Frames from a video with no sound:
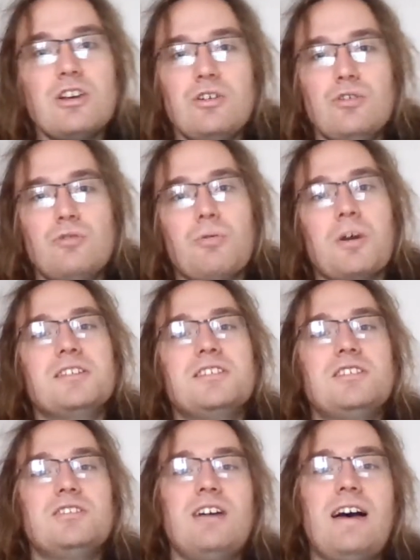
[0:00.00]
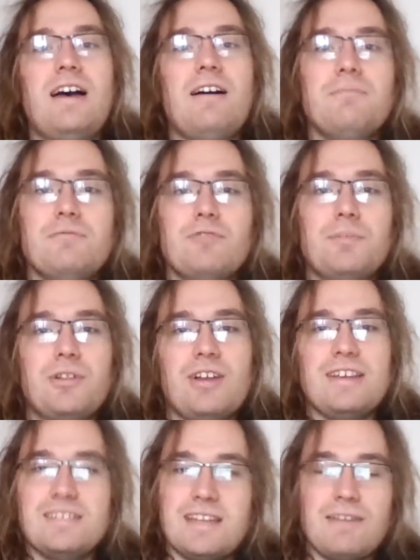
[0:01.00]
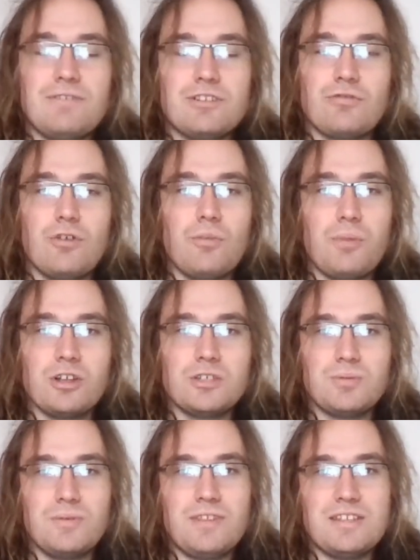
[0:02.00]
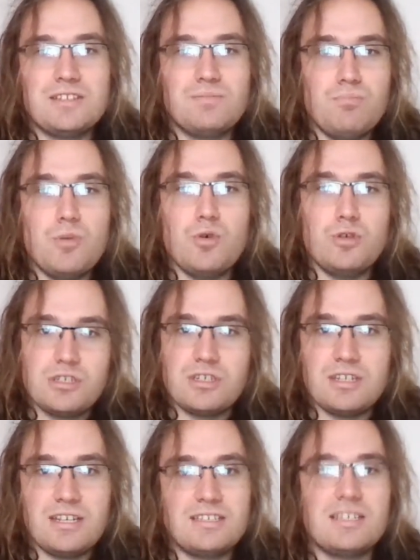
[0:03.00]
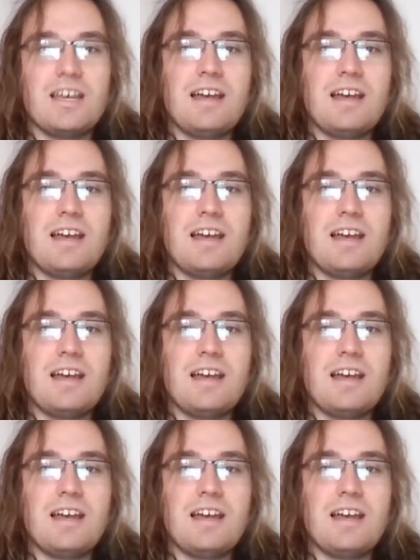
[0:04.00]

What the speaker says: who wants to replace Devon's robots with this Moose, his